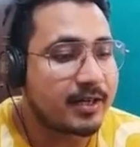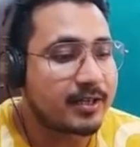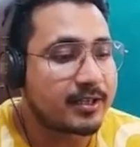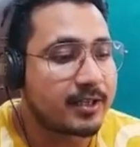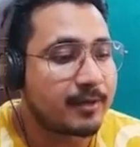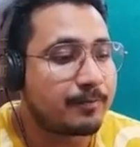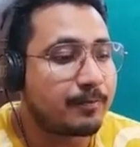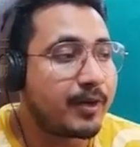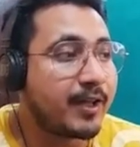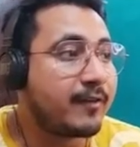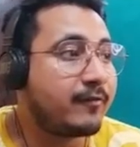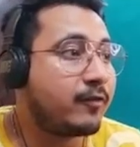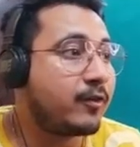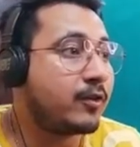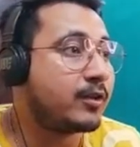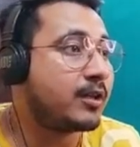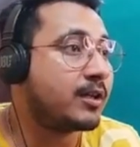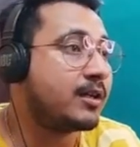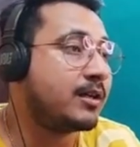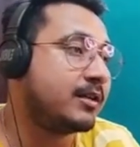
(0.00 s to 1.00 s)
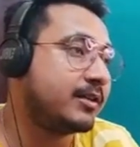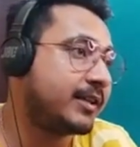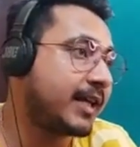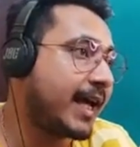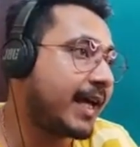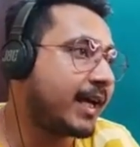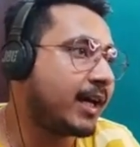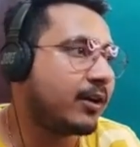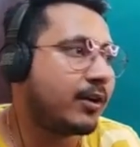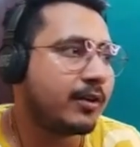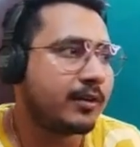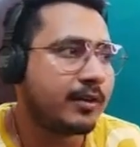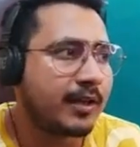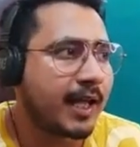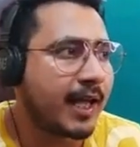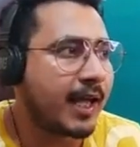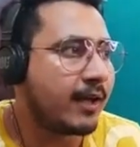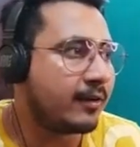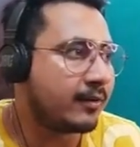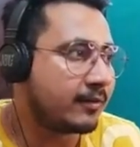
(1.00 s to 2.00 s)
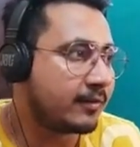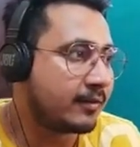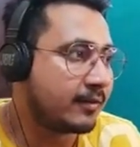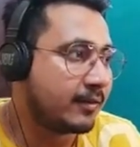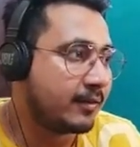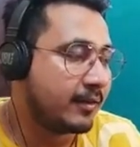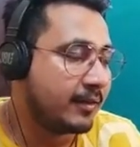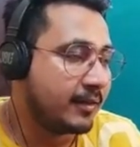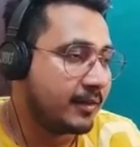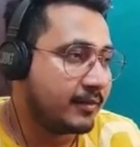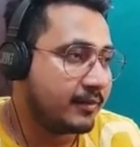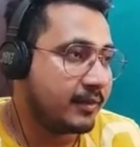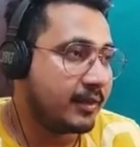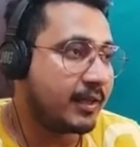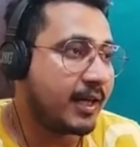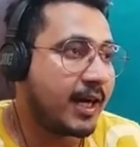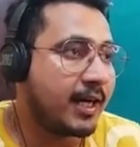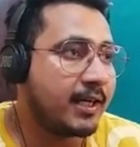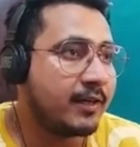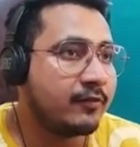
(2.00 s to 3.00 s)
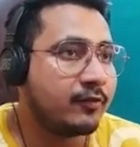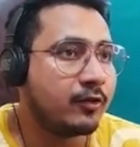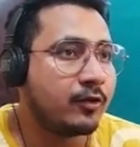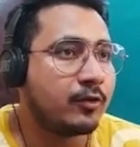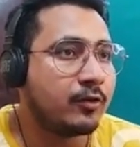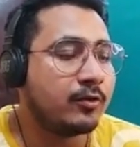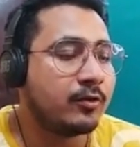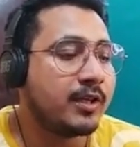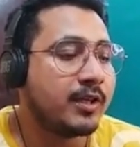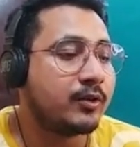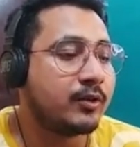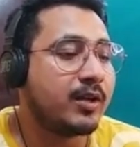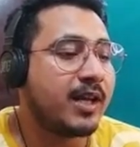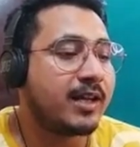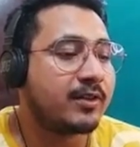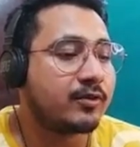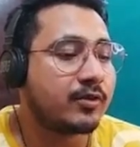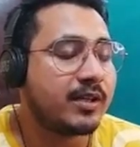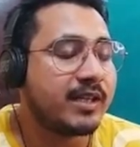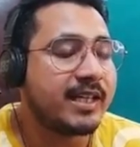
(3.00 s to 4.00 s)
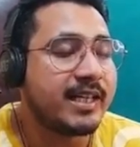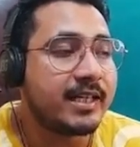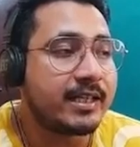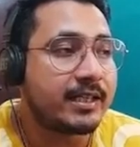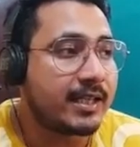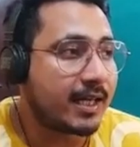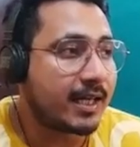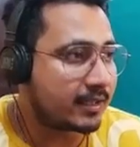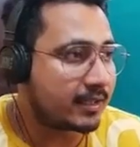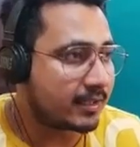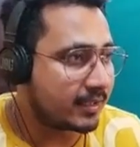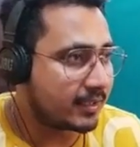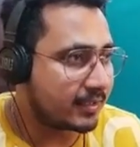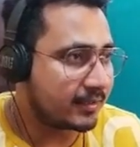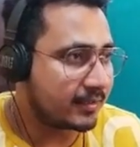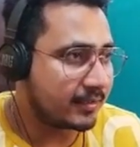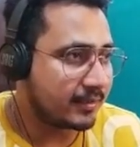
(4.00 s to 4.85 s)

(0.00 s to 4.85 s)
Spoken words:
it is a prey for the tiger or the lion. The carnivore, it will actually eat that thing.